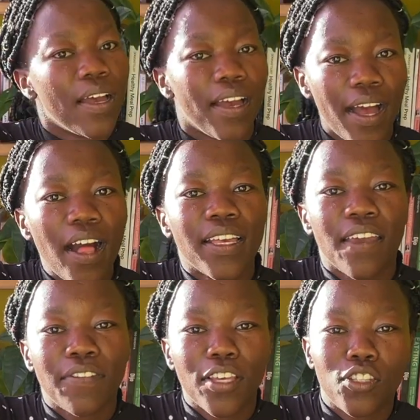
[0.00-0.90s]
I'll
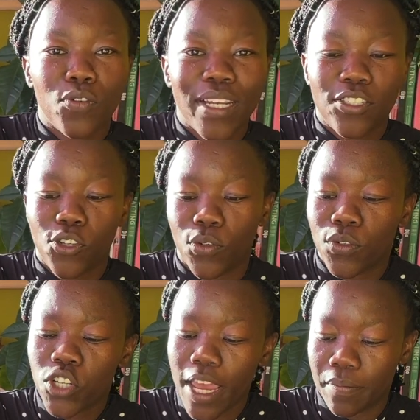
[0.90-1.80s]
give this 3 too.
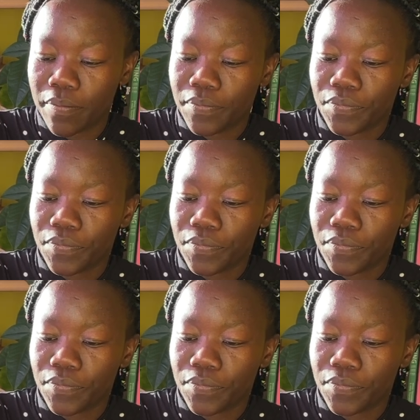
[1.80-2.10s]
Shame.